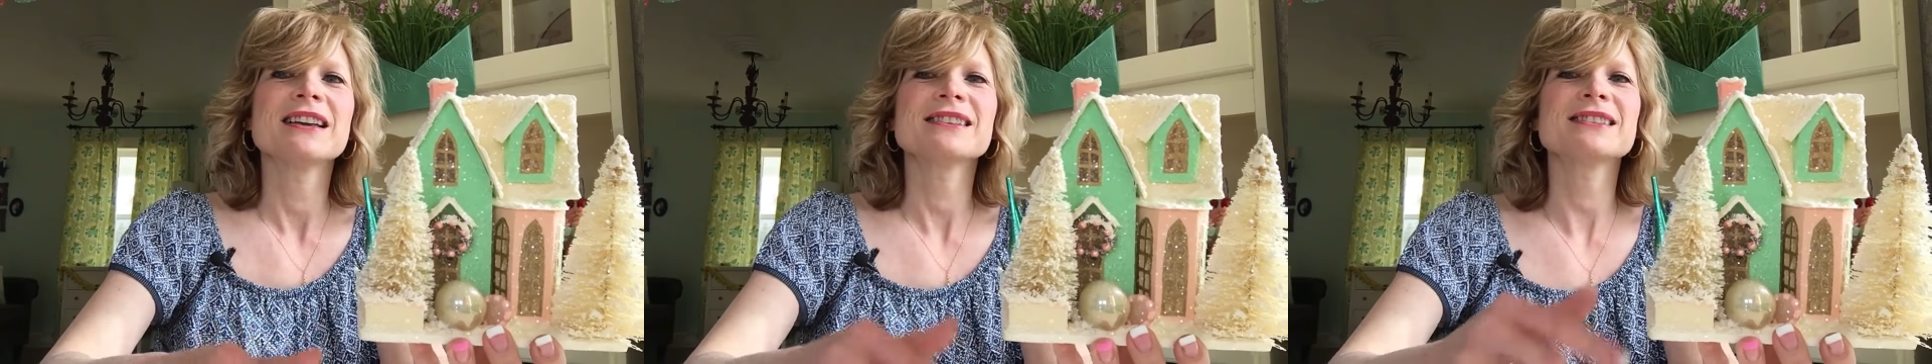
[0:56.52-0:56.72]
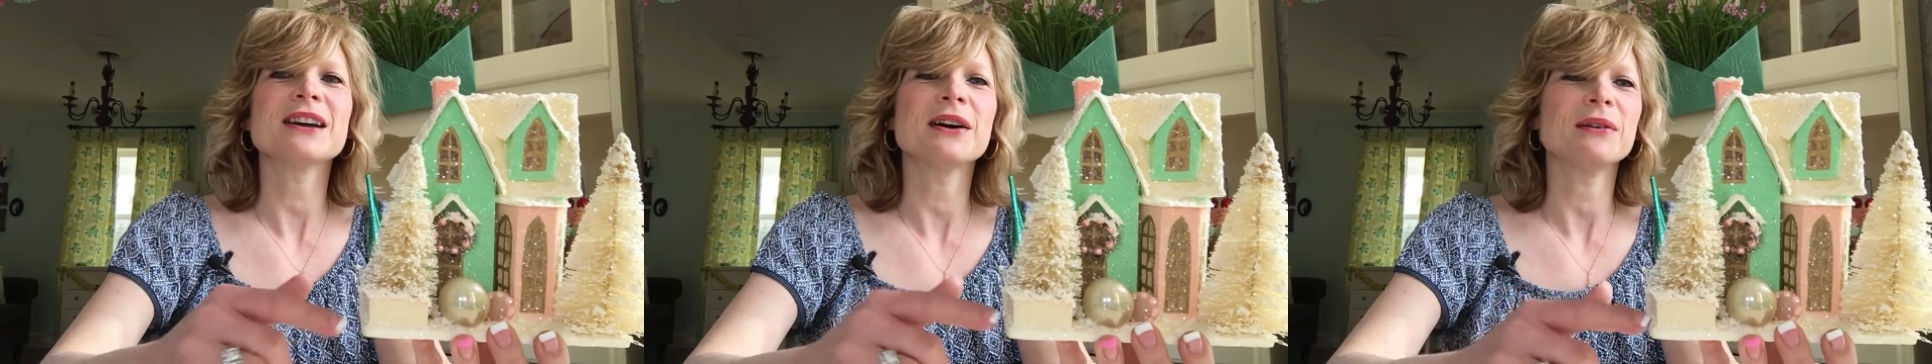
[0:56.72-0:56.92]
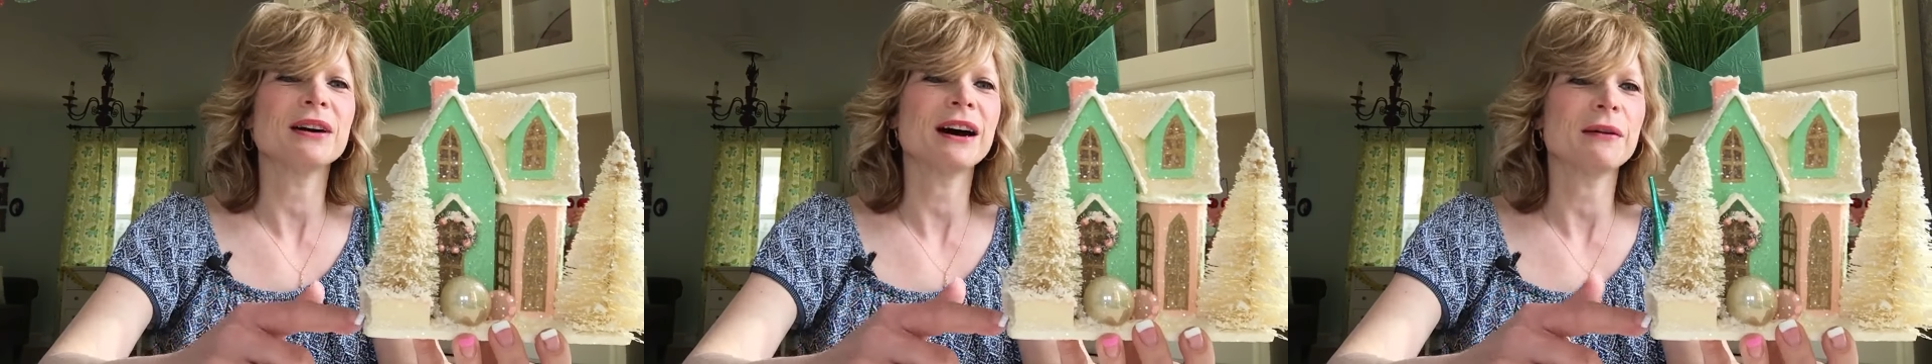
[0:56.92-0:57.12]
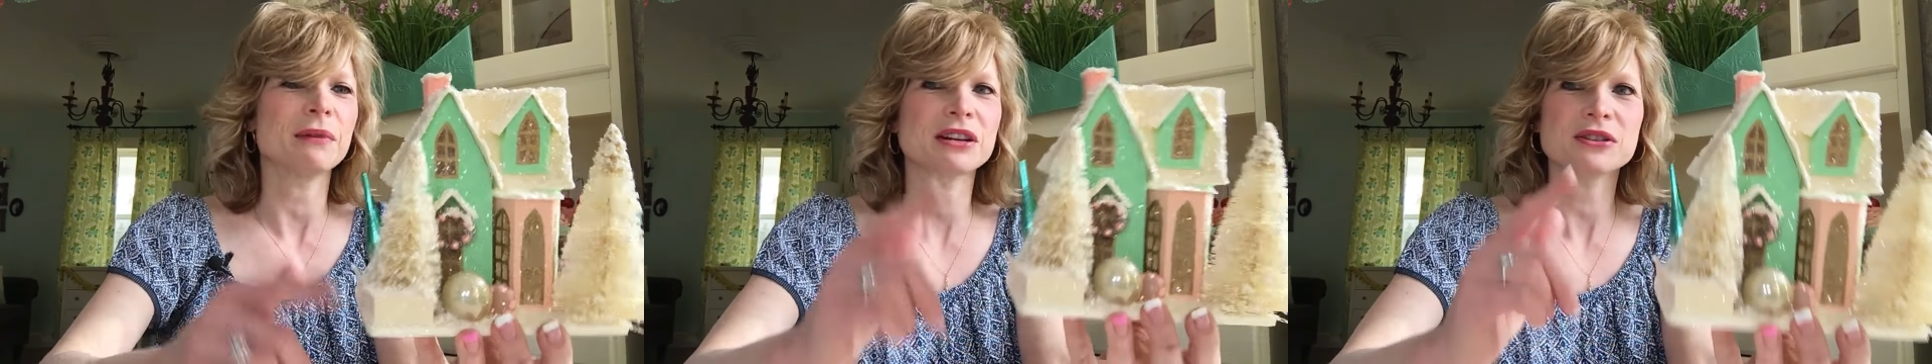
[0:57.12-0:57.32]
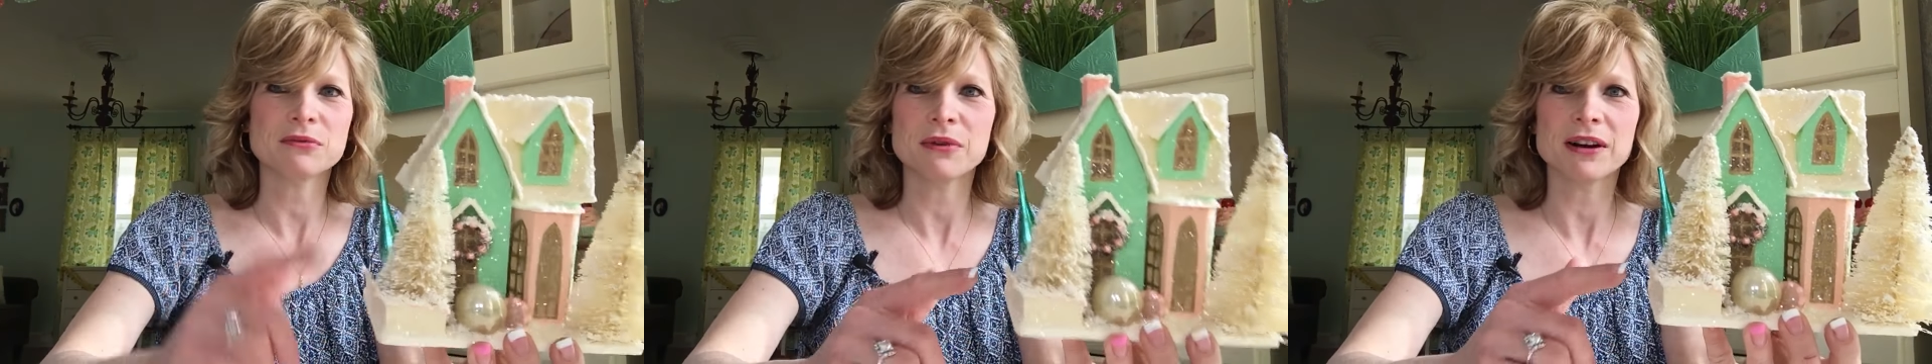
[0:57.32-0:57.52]
So
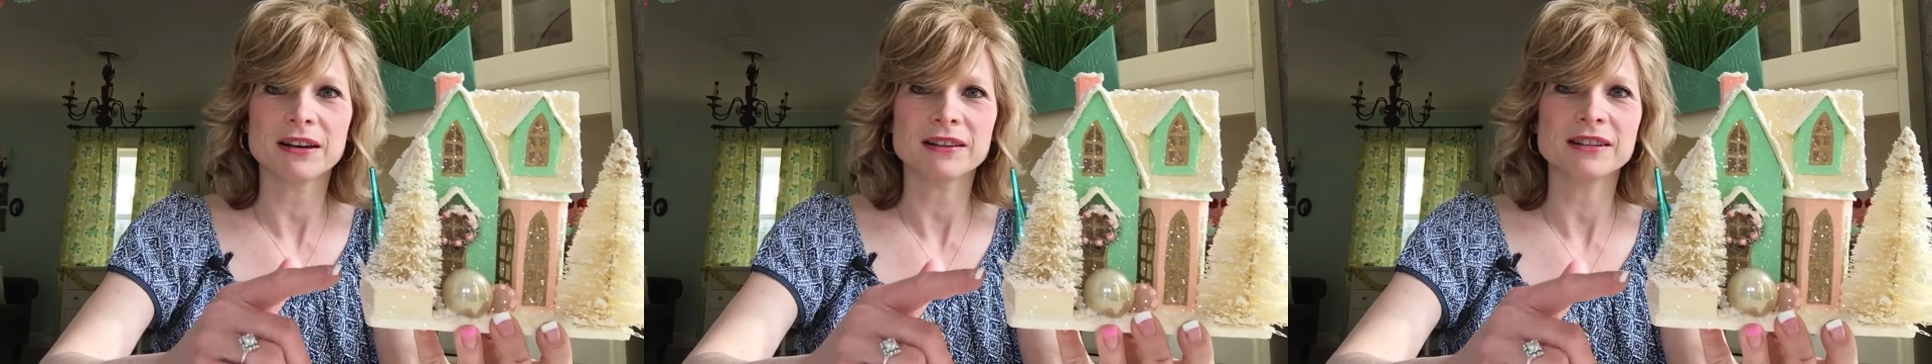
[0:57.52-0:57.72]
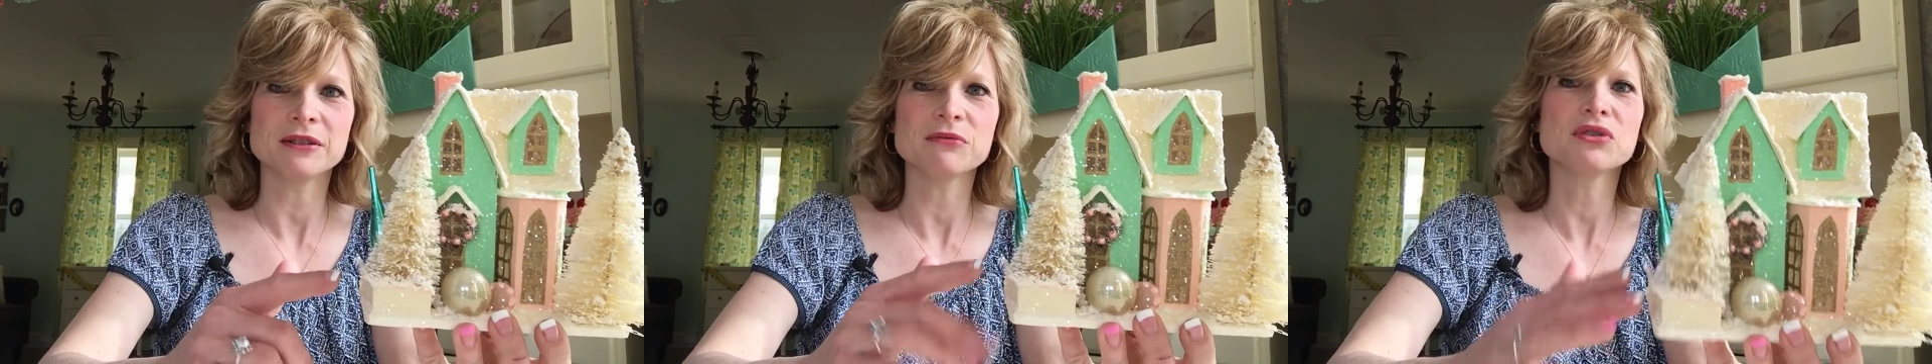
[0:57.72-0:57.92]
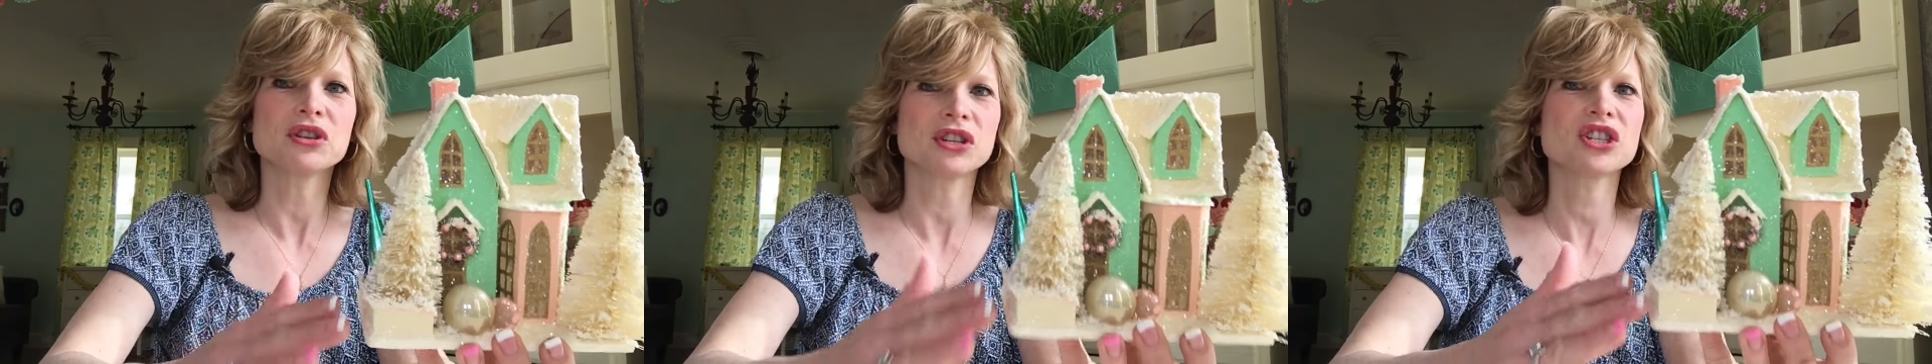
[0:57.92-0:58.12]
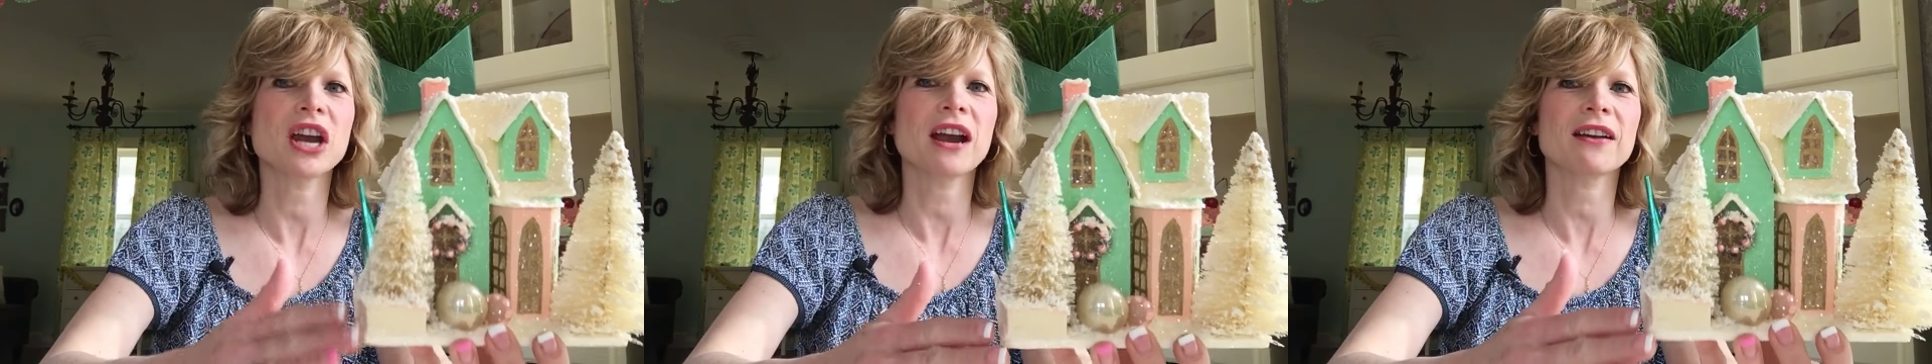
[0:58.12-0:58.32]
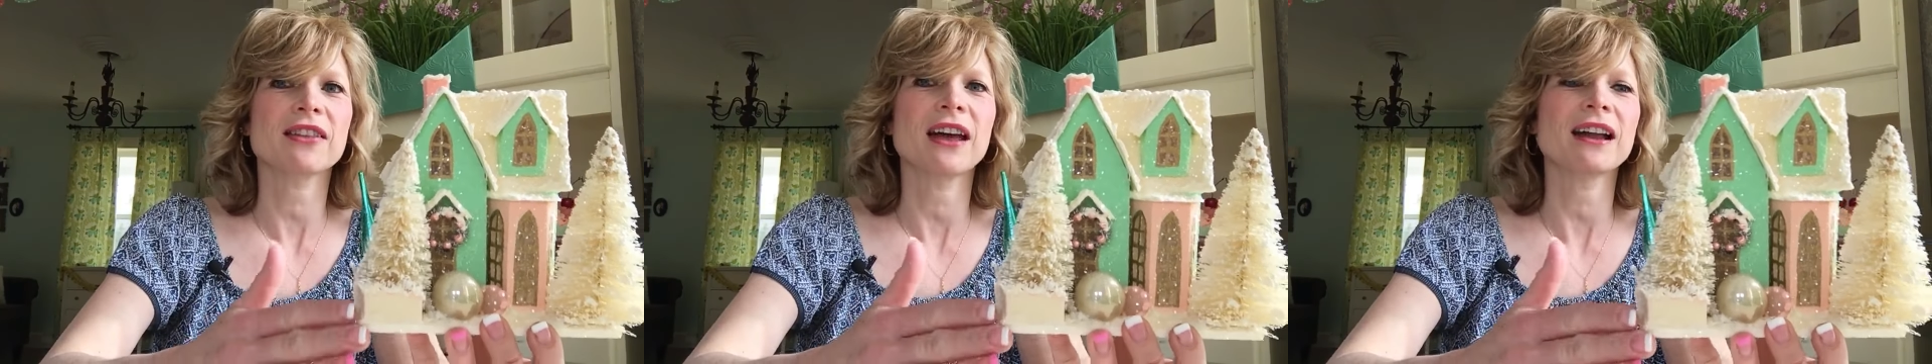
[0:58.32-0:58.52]
I just wanted you to
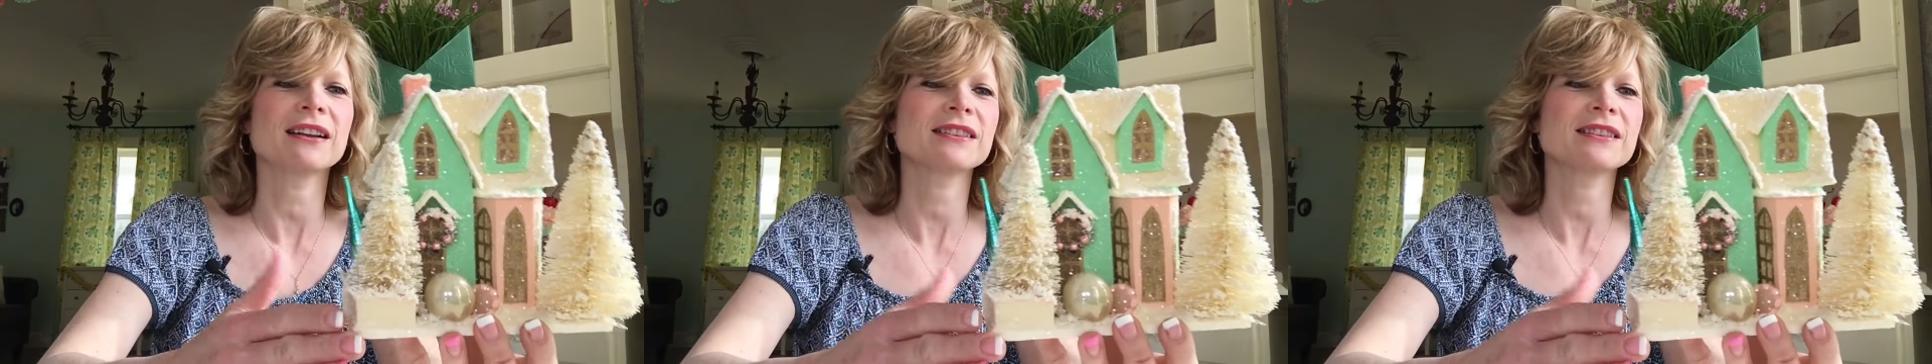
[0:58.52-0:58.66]
check that,